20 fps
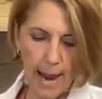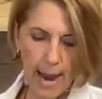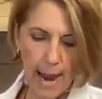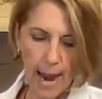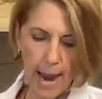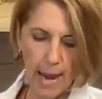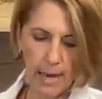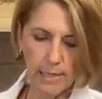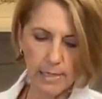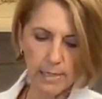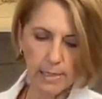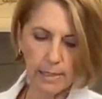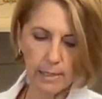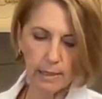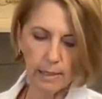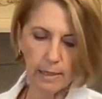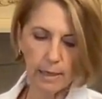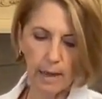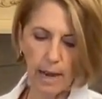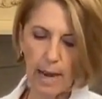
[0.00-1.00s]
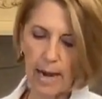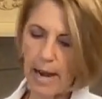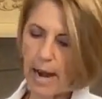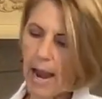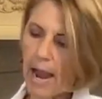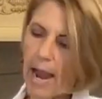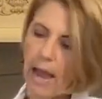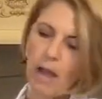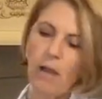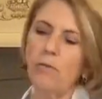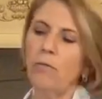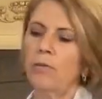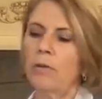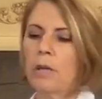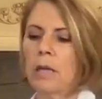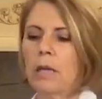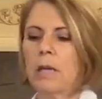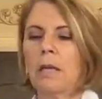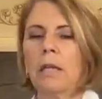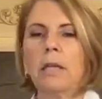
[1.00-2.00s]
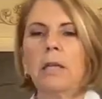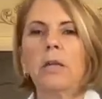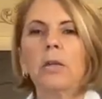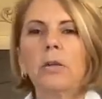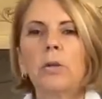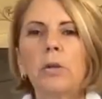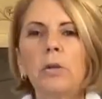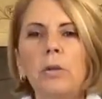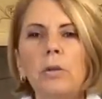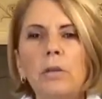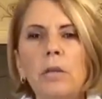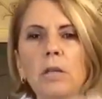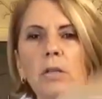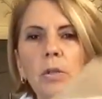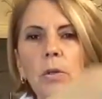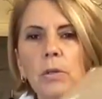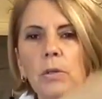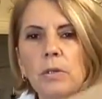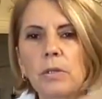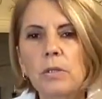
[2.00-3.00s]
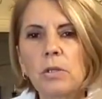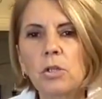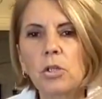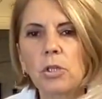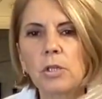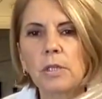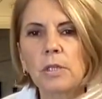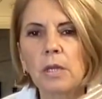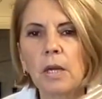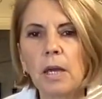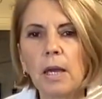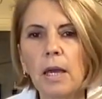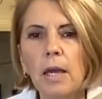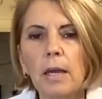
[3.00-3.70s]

And I have here, these are just